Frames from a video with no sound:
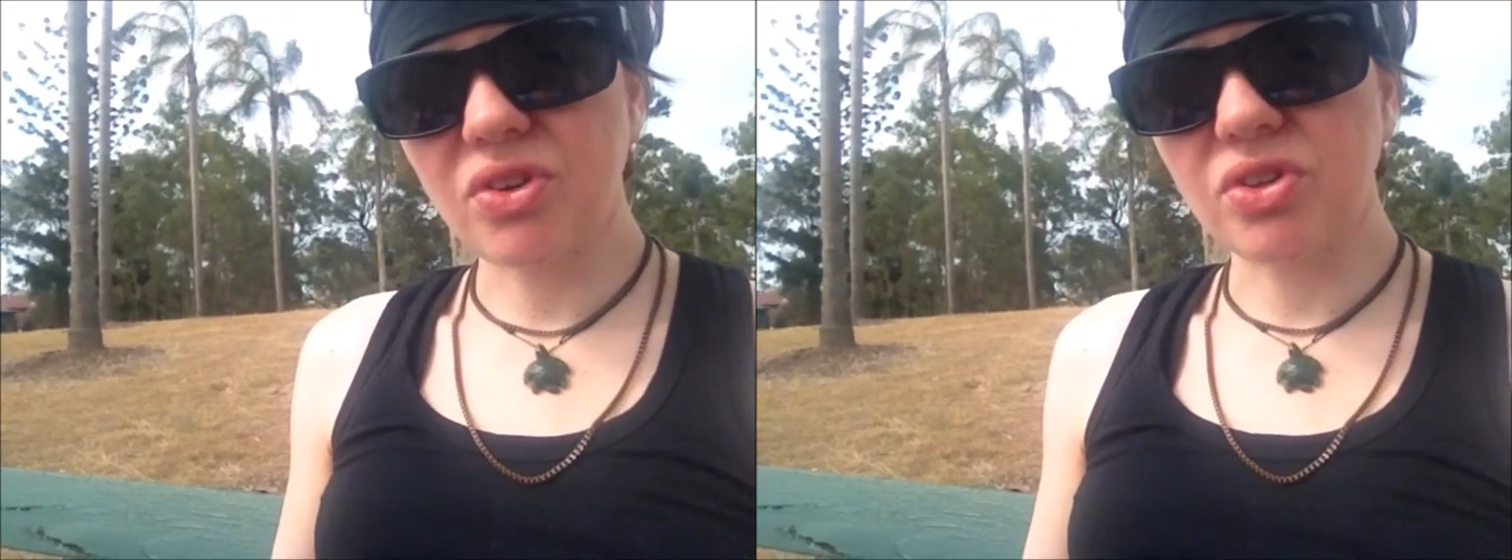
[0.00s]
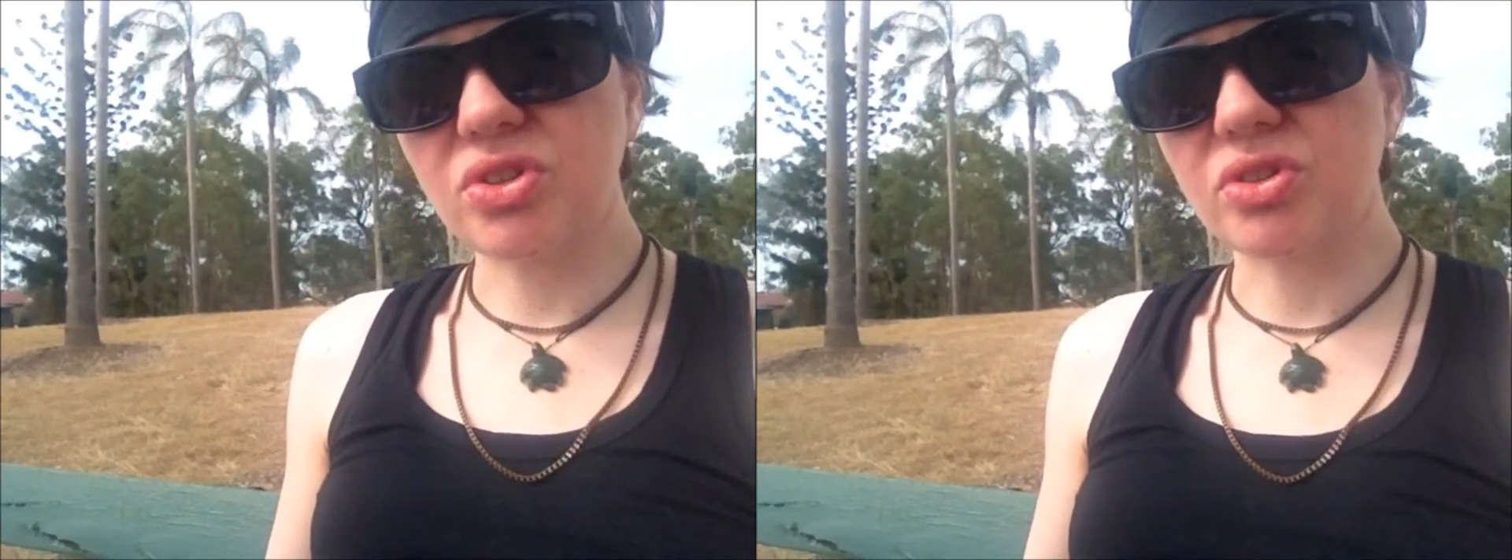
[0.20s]

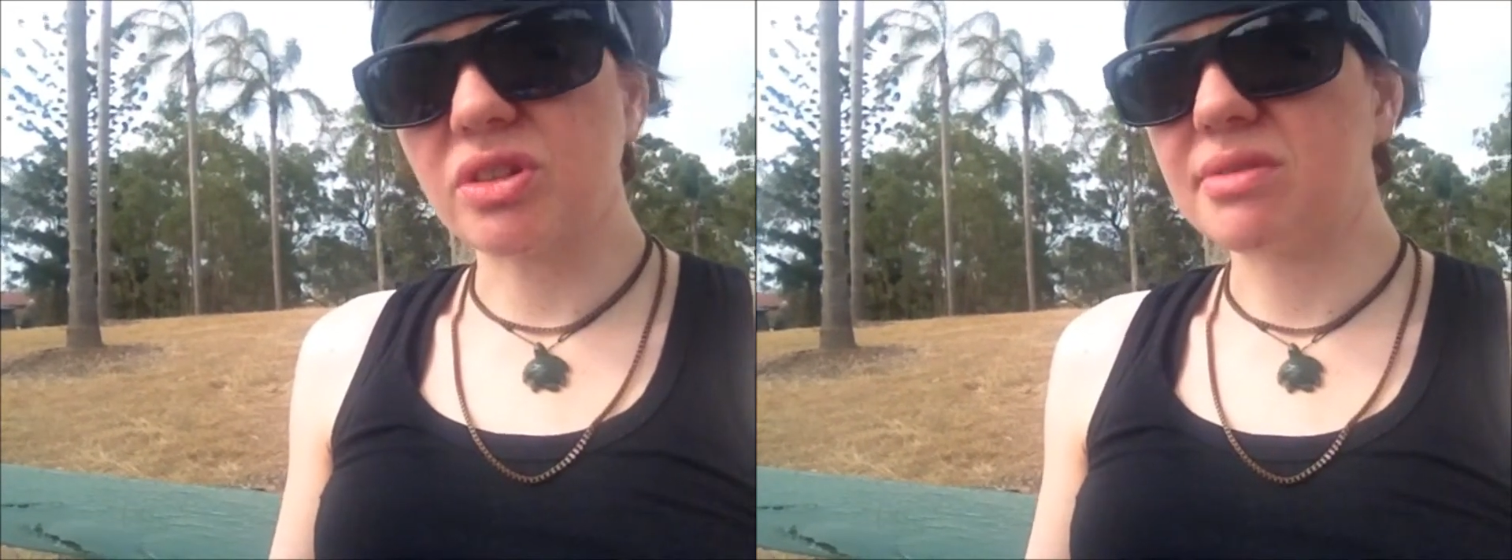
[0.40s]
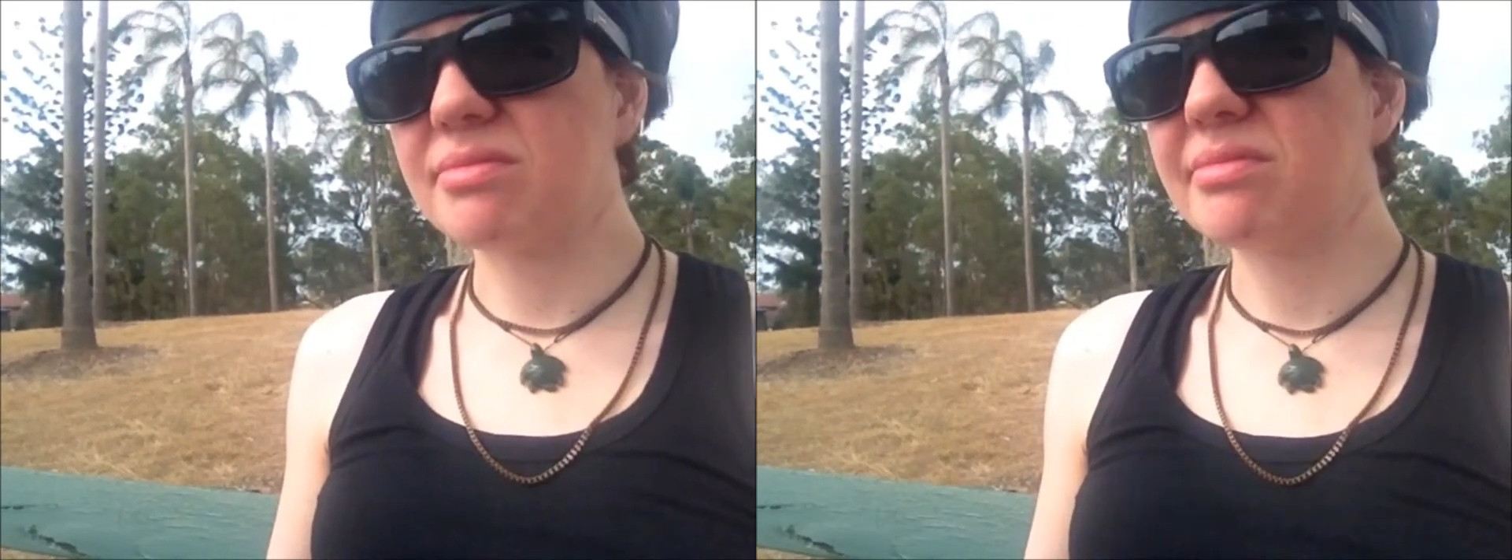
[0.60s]
forward to
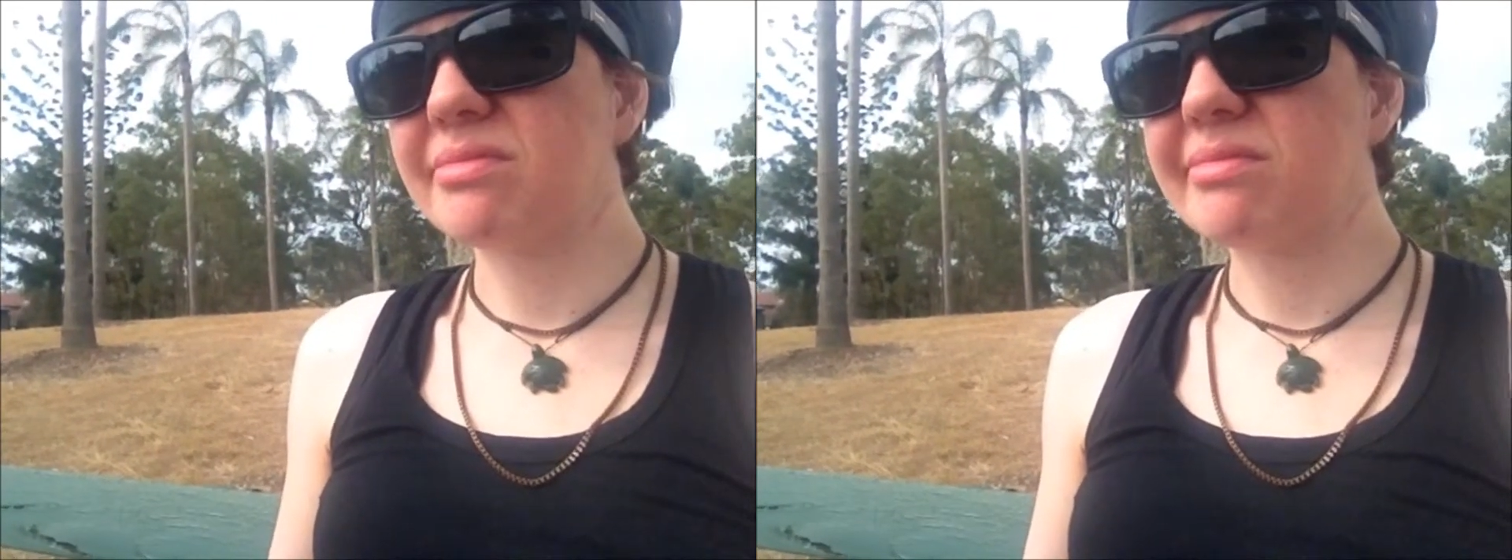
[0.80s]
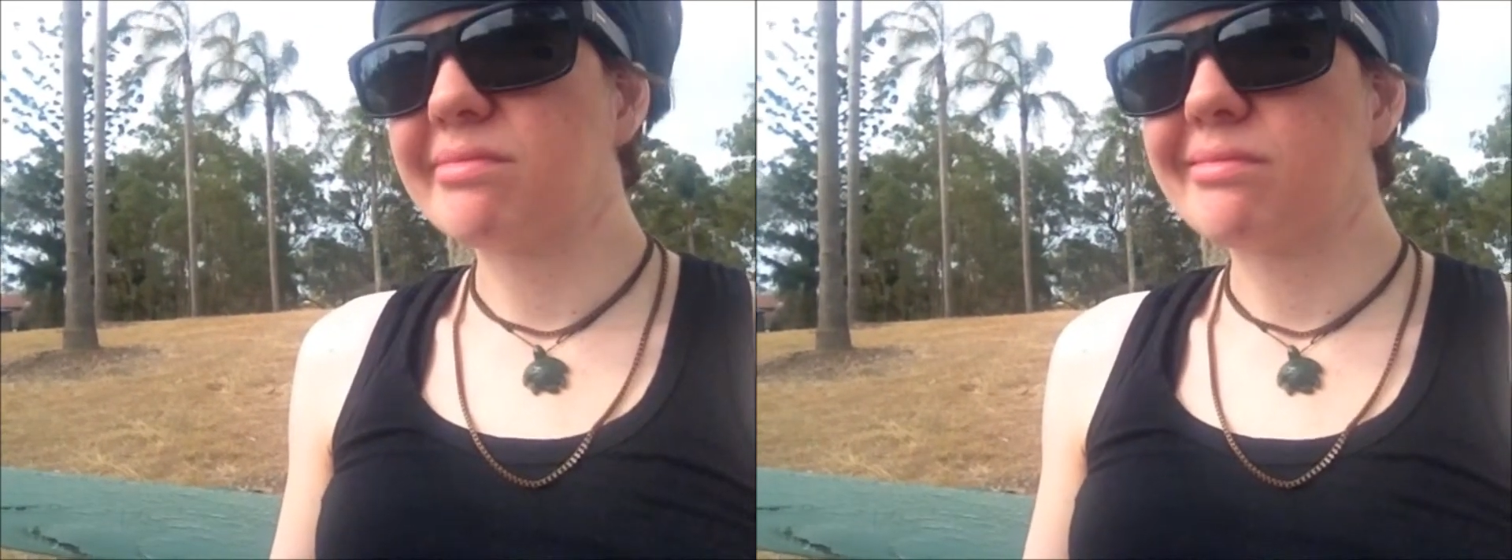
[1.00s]
it.
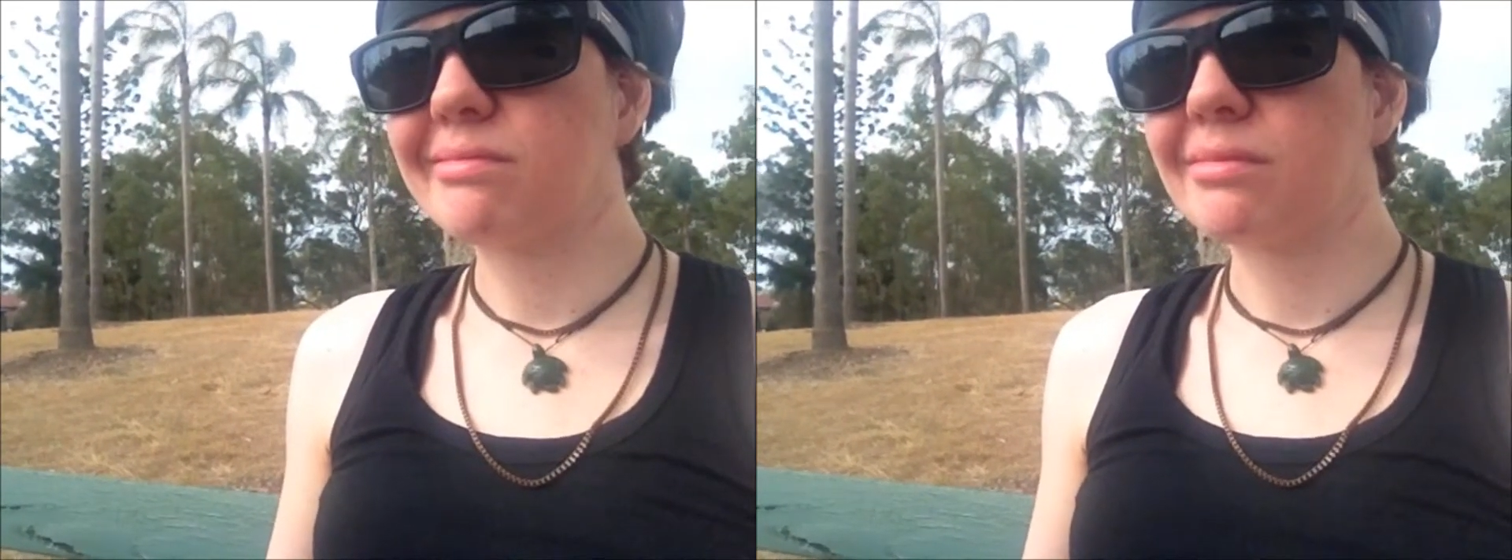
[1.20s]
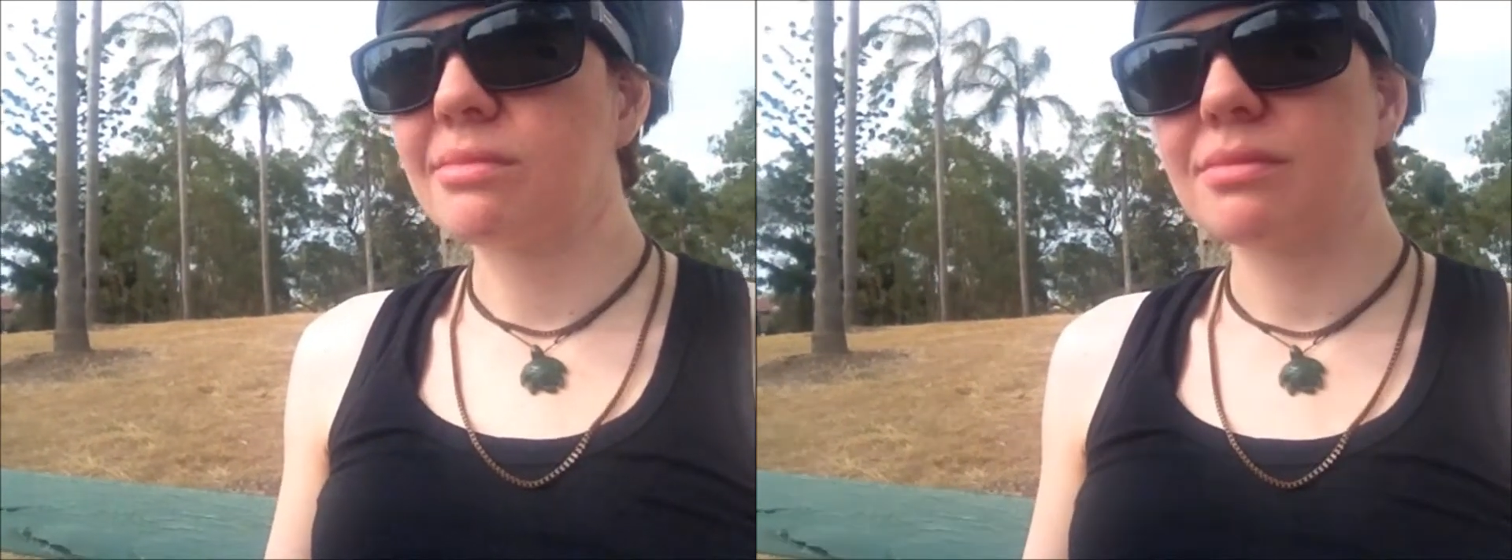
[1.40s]

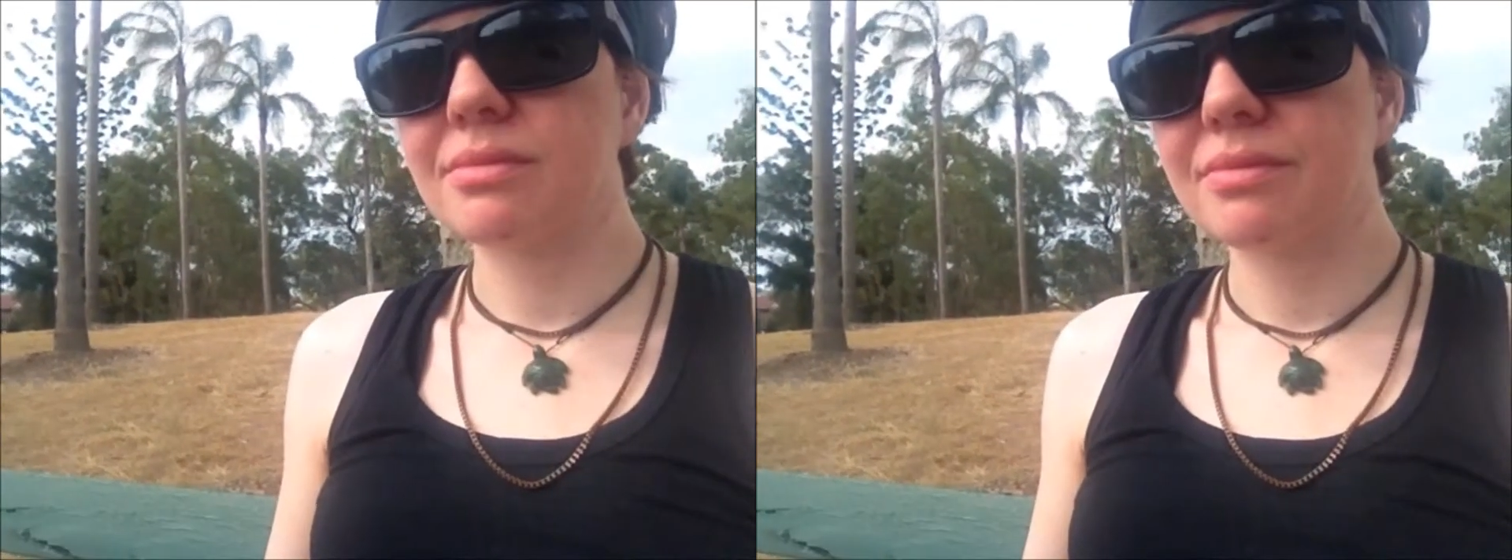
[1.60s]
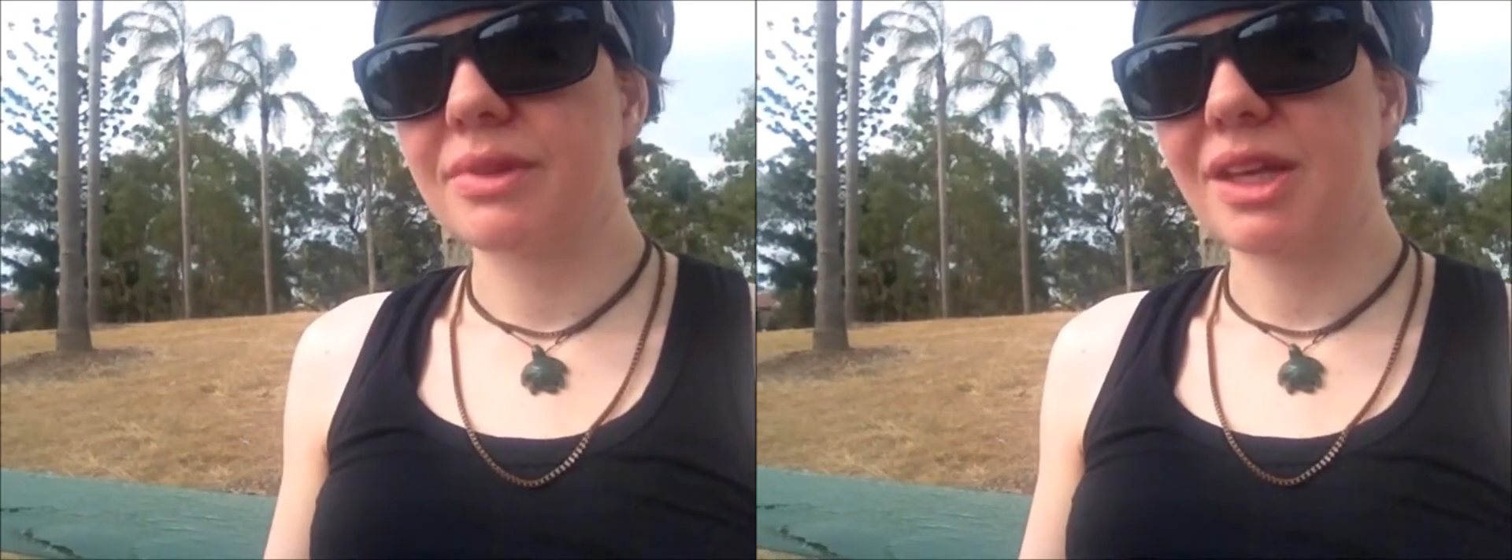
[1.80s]

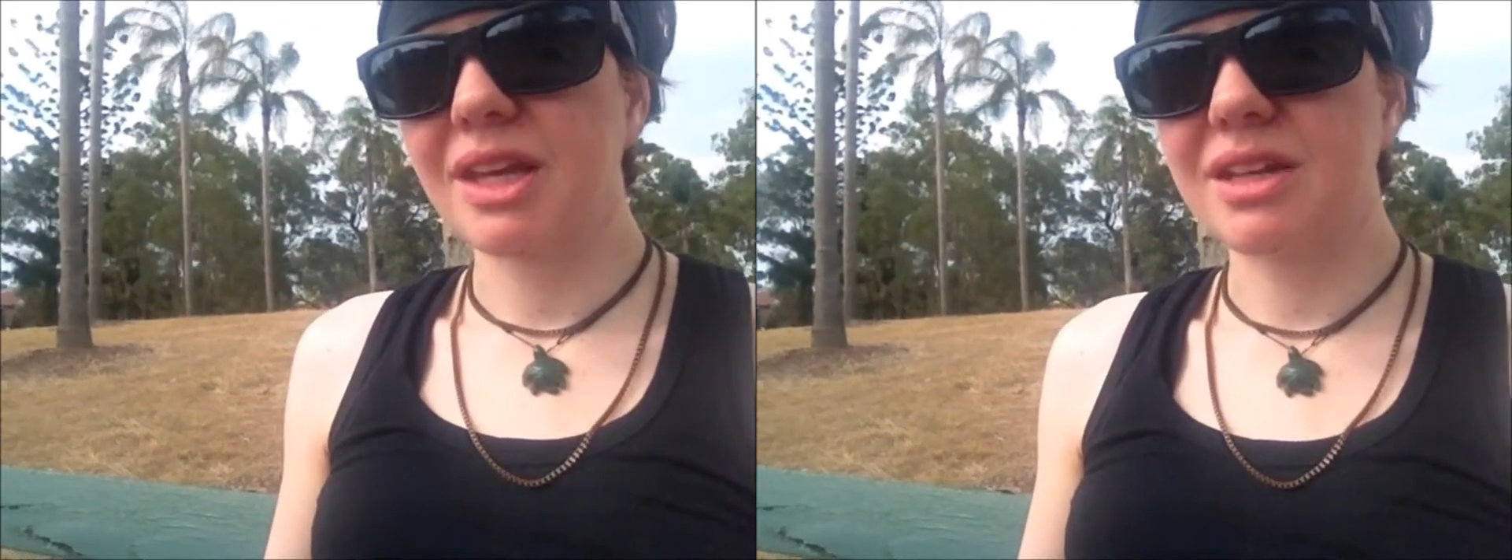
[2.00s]
I'm